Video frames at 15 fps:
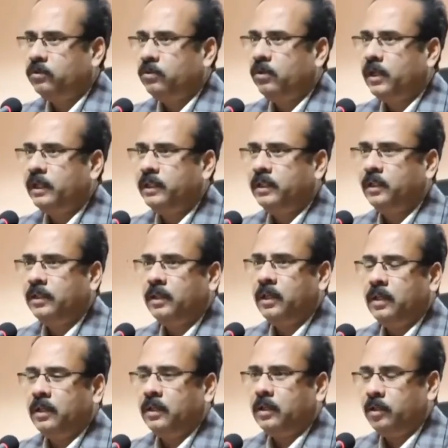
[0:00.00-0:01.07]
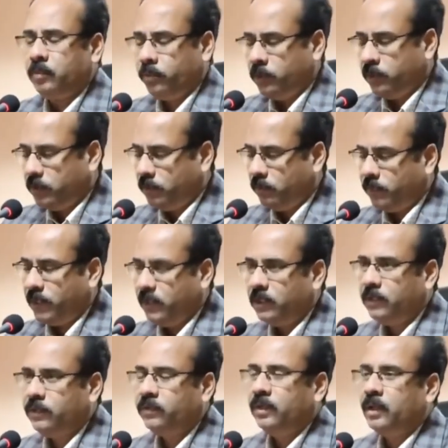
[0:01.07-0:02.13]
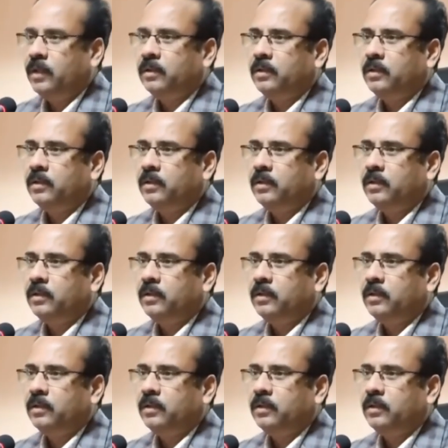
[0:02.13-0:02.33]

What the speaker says: To all the political parties,